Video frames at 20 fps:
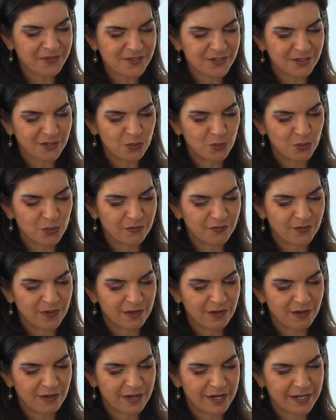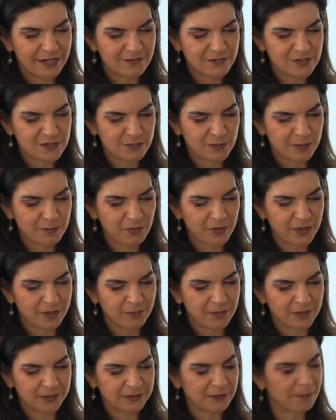so a quarter of our lives, we're pretty
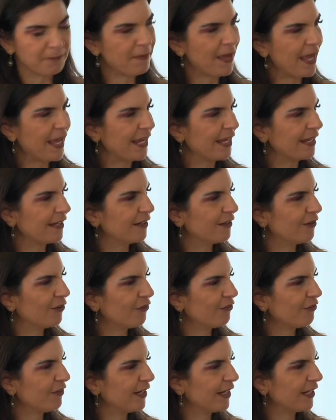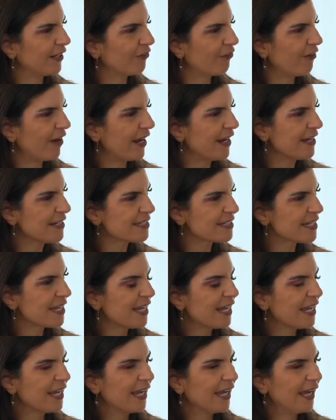much in pain and not feeling great.
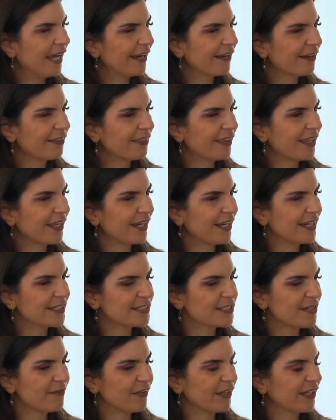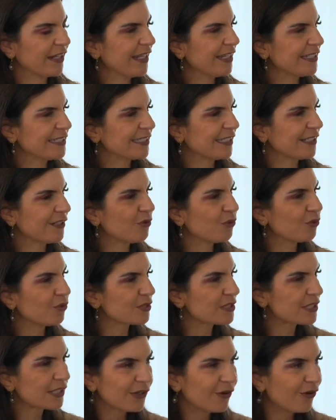And I think that's something that is
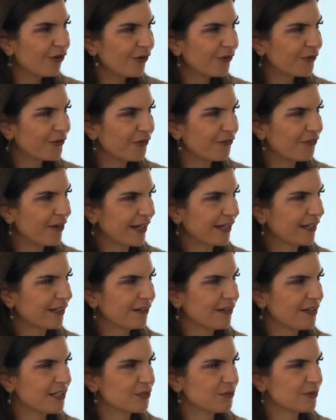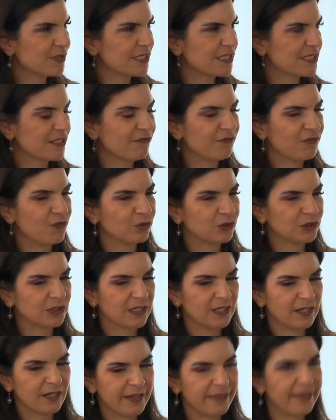ignored a lot or not recognized, which is
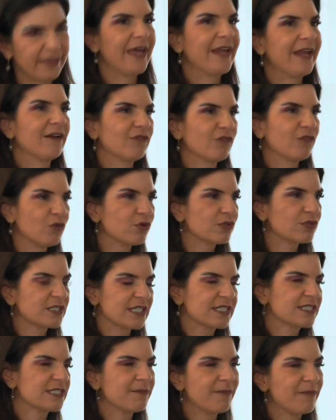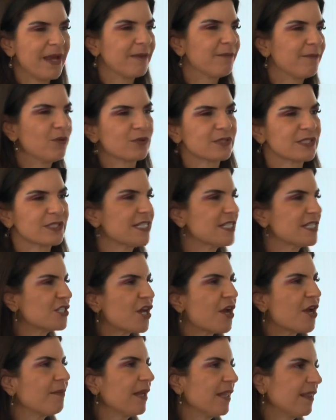unfortunate. And then, of course, there's the menopause, and there's
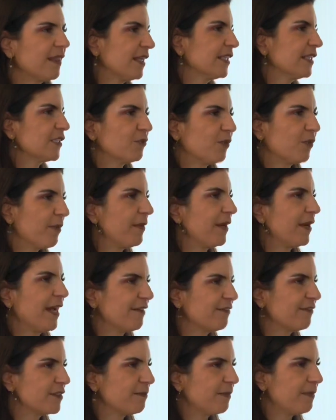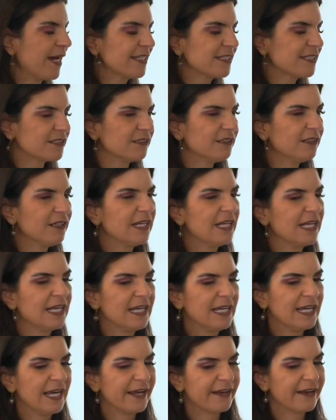so many things that women have to battle.
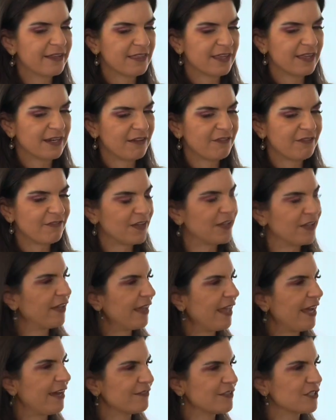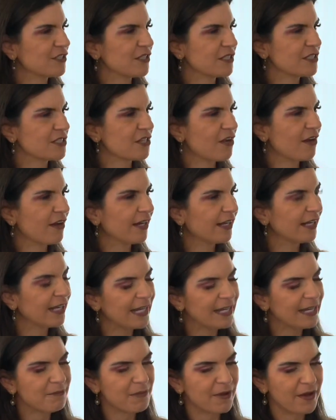And I think they feel that they have to do it
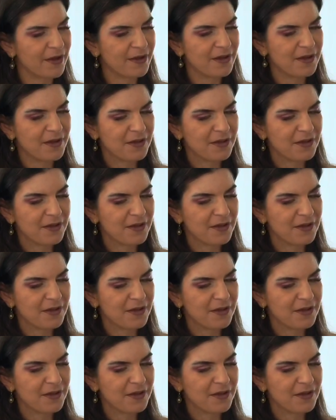silently, but